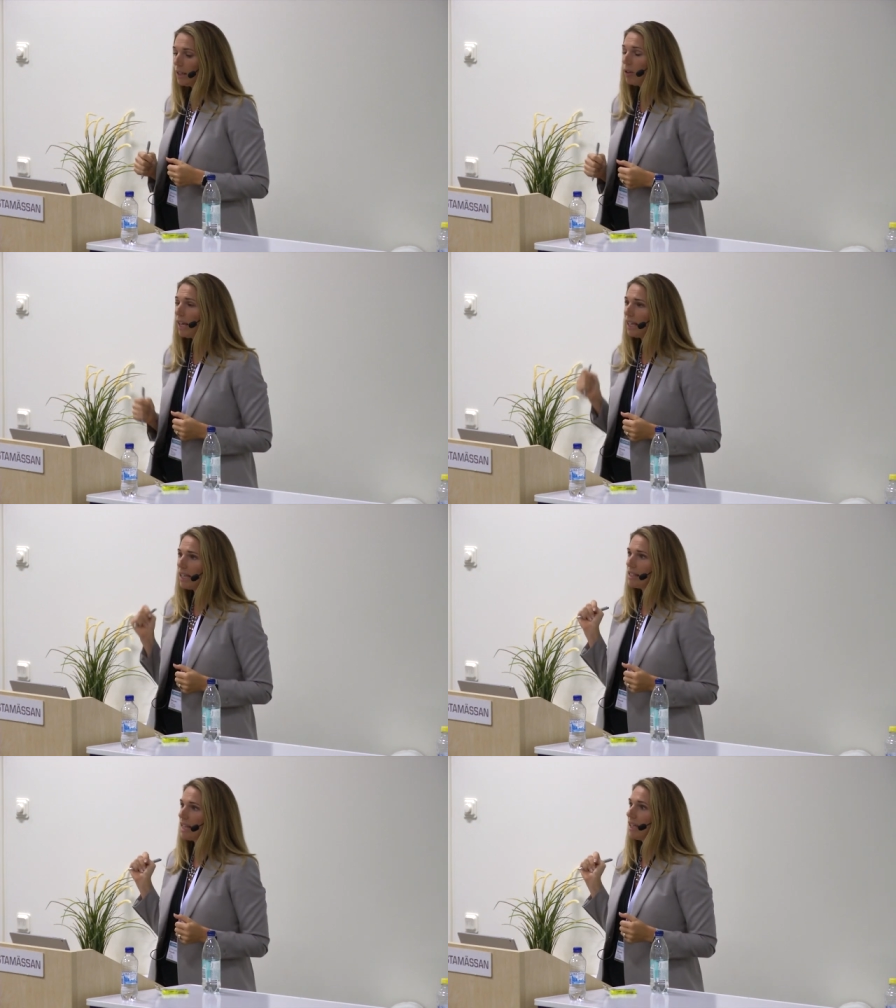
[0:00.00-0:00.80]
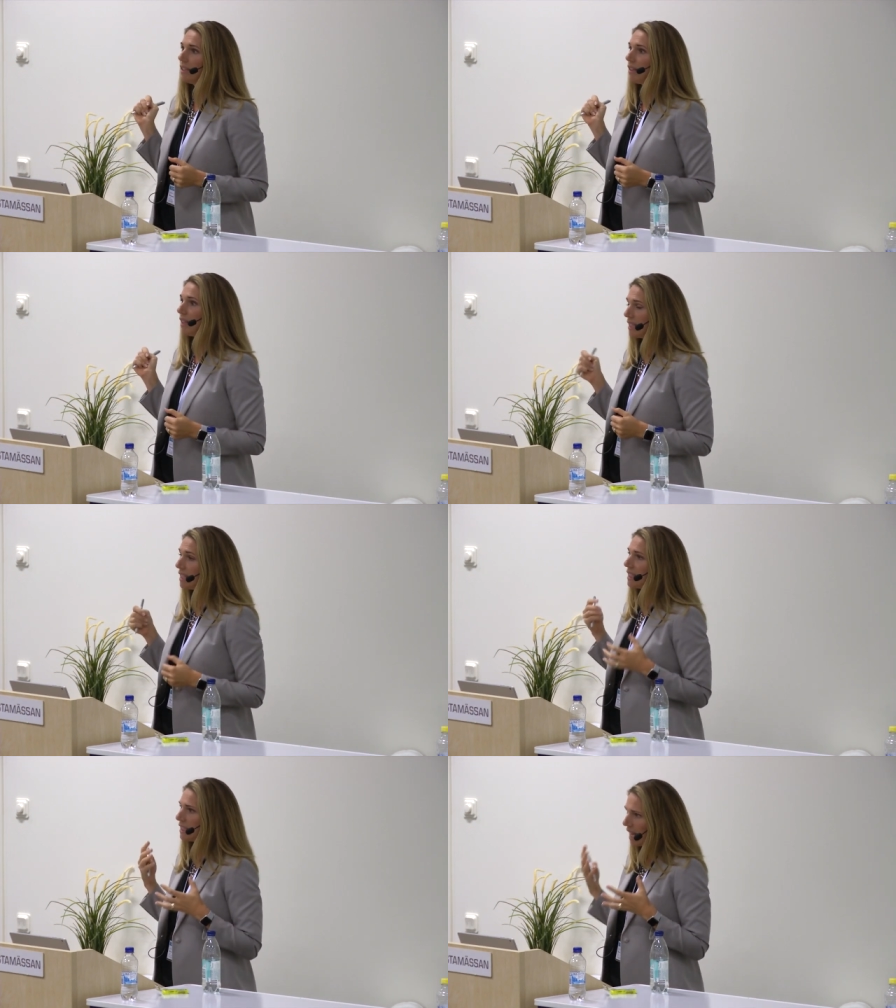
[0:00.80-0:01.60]
Now, like I said, this
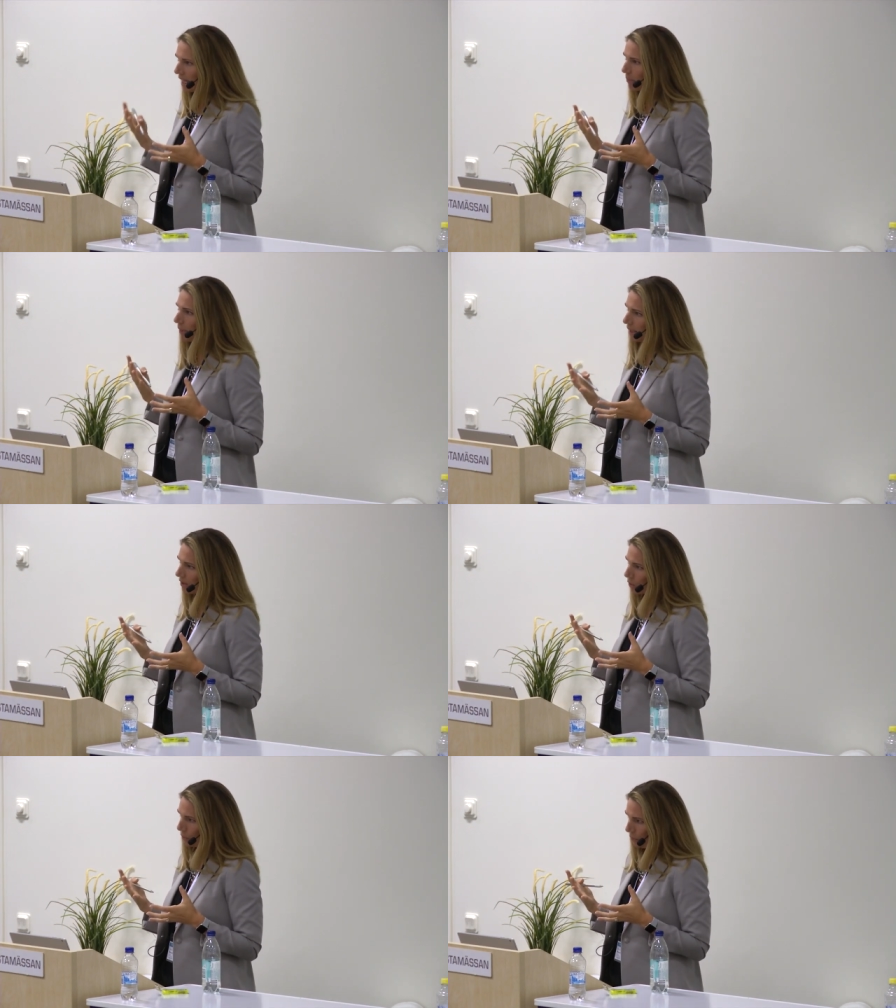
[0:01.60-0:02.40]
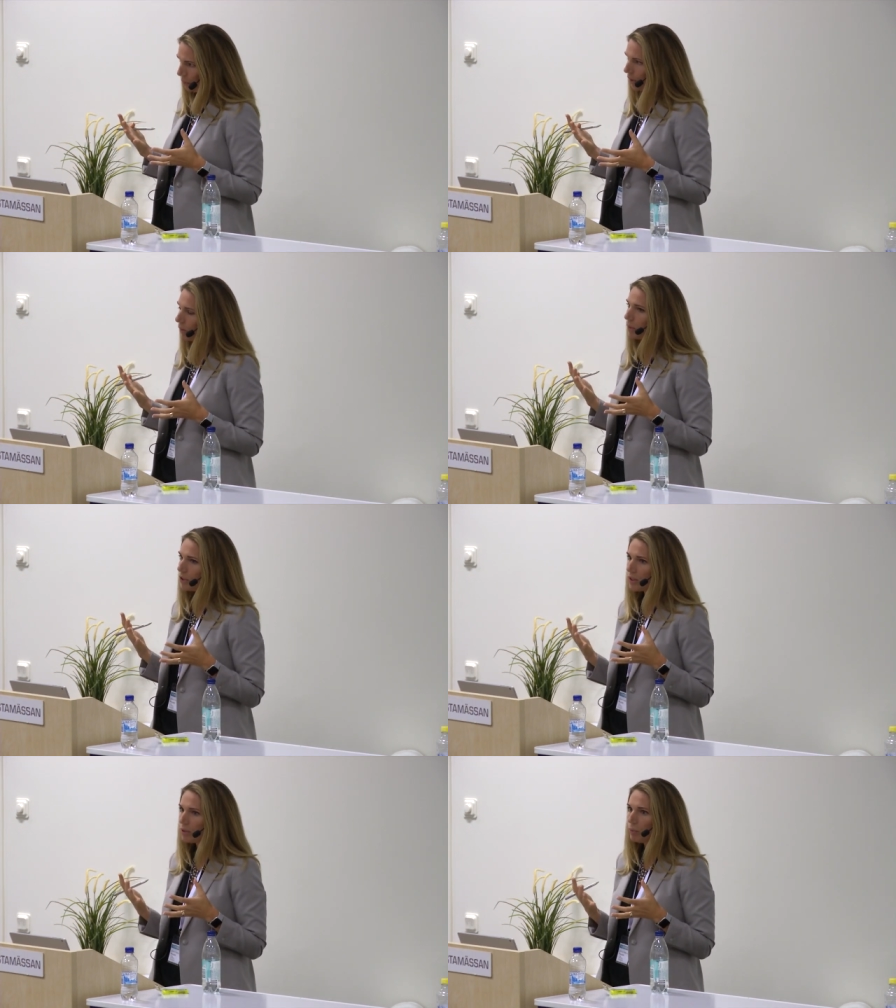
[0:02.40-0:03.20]
is a 10 minute tutorial,
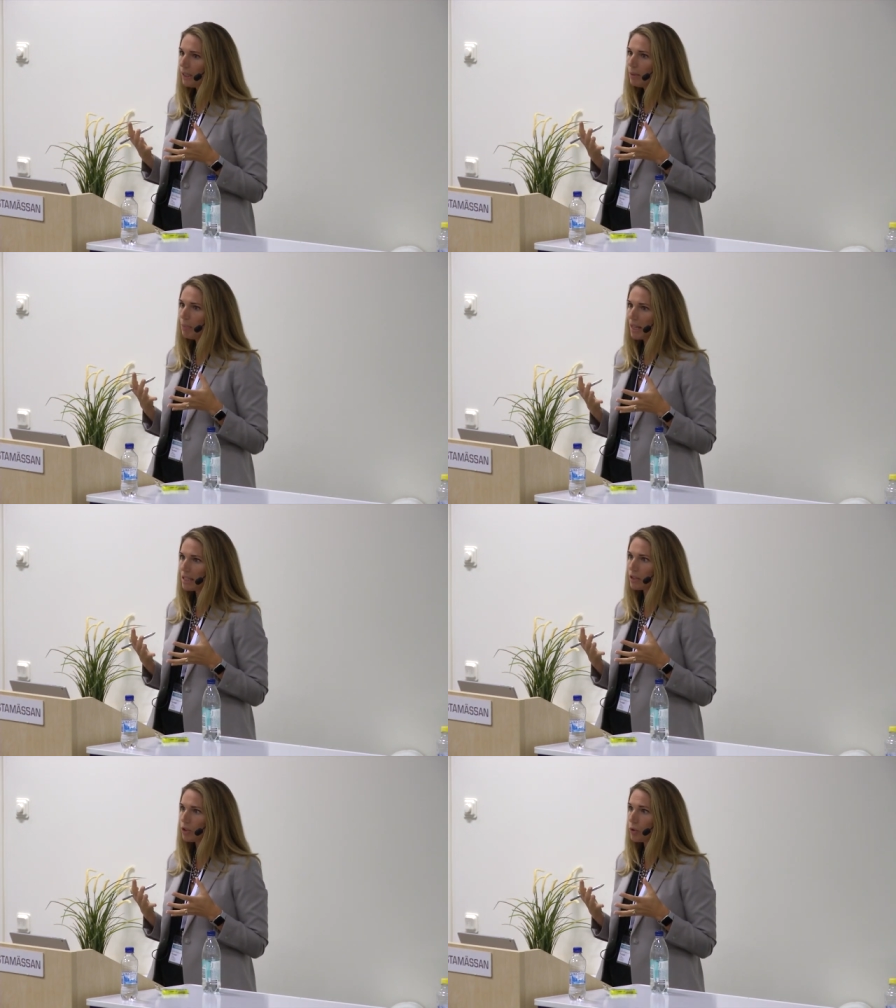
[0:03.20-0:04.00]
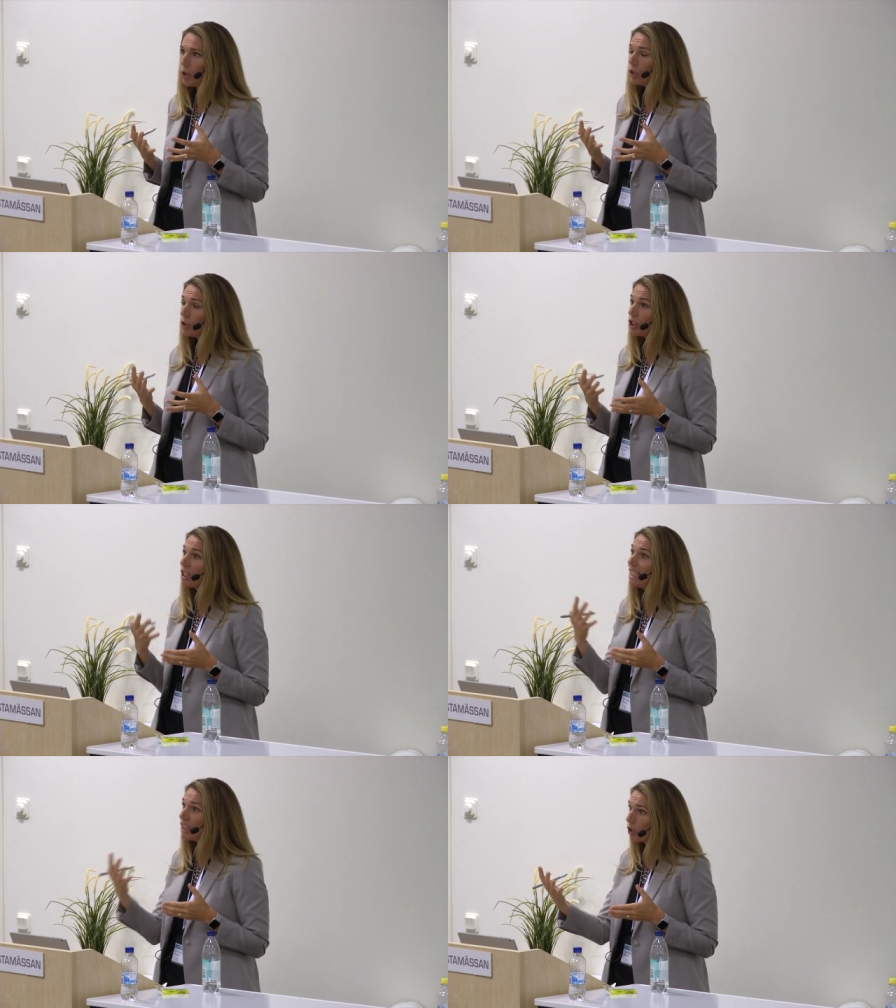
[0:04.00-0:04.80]
which is really based to, to
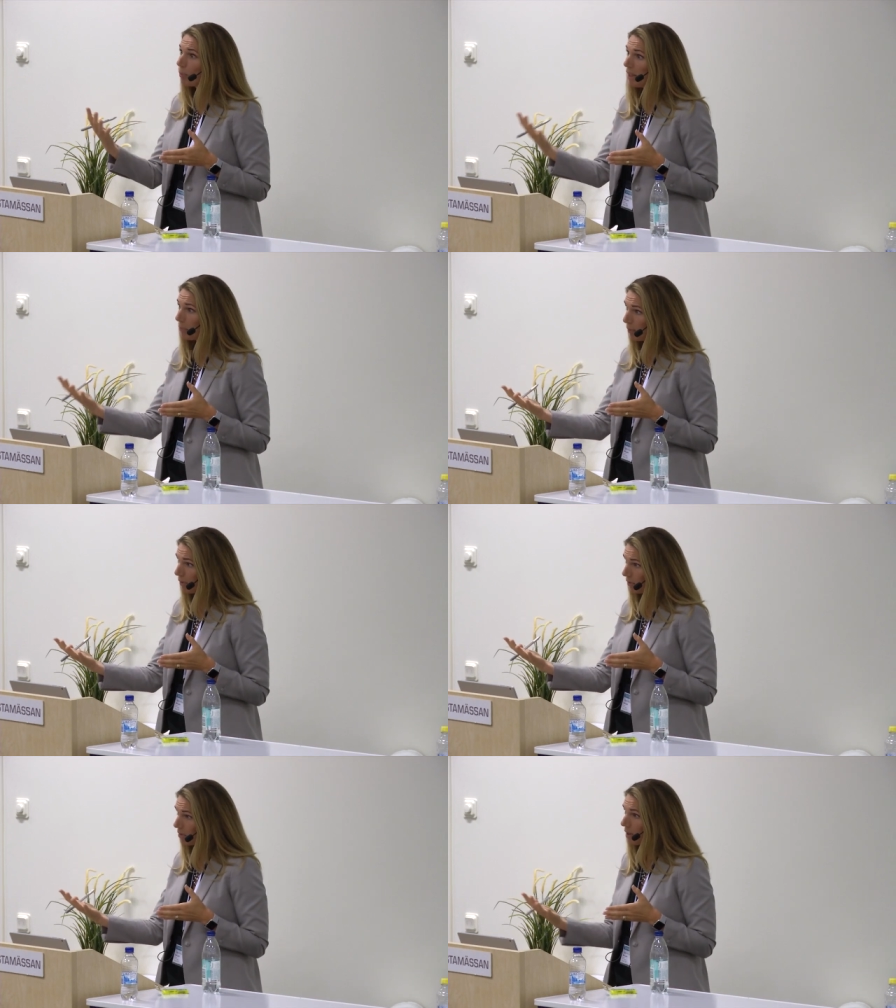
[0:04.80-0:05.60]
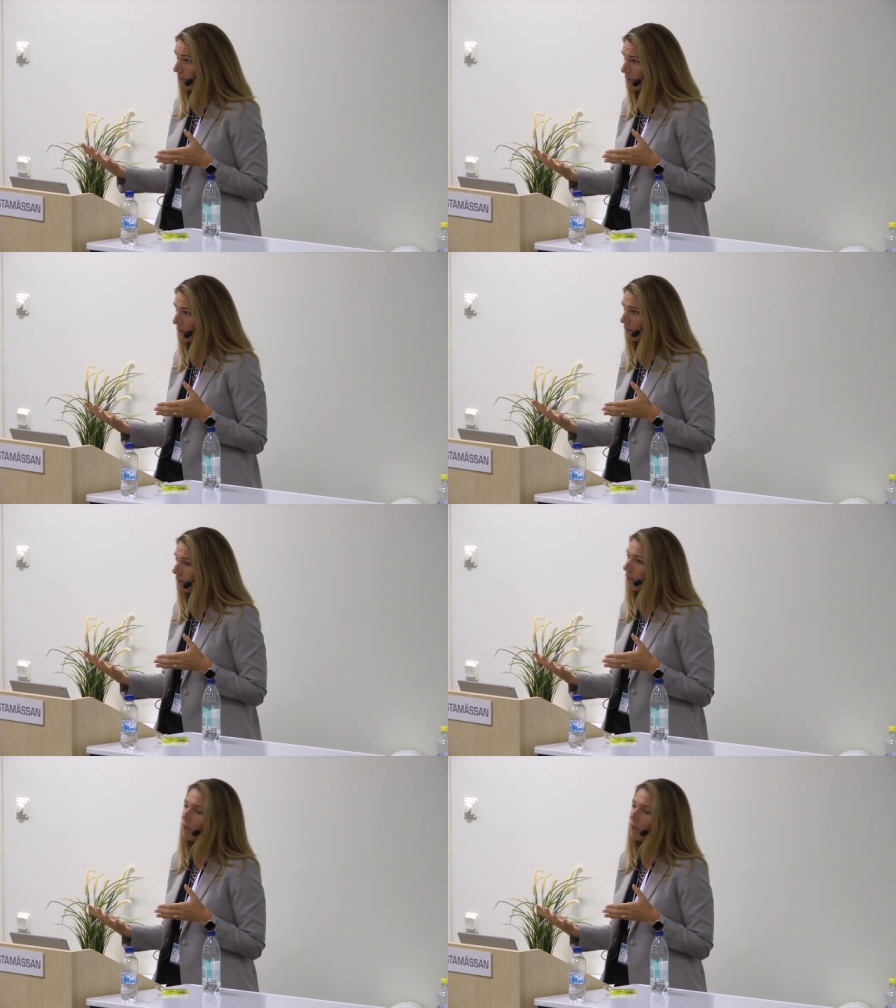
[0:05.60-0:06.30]
teach people something.